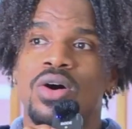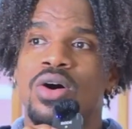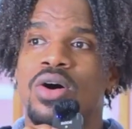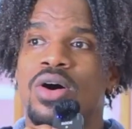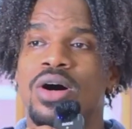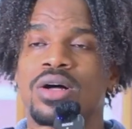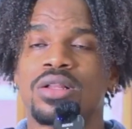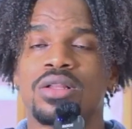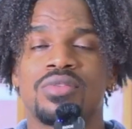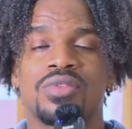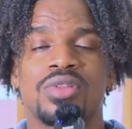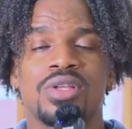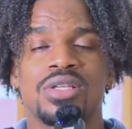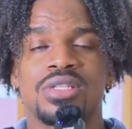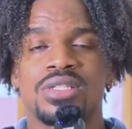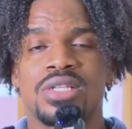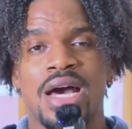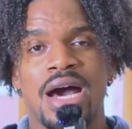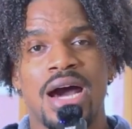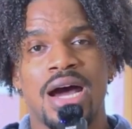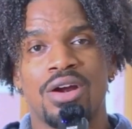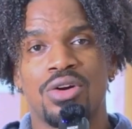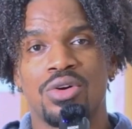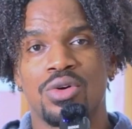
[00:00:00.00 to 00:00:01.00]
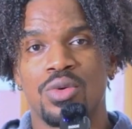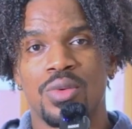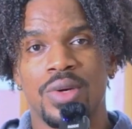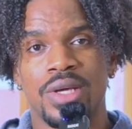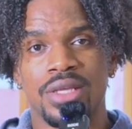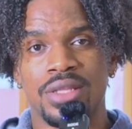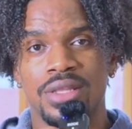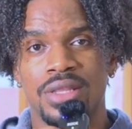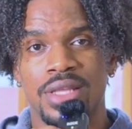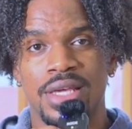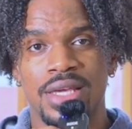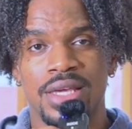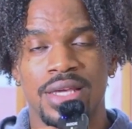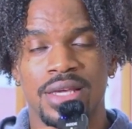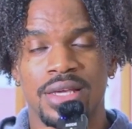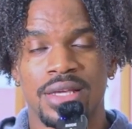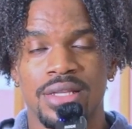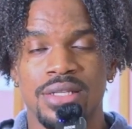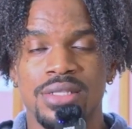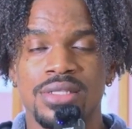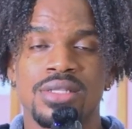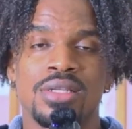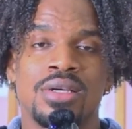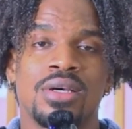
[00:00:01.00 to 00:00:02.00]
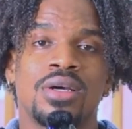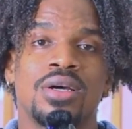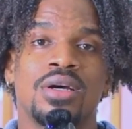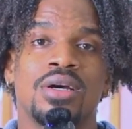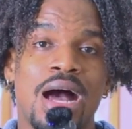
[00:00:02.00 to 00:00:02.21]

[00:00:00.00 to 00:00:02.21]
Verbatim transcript: All of these harrowing things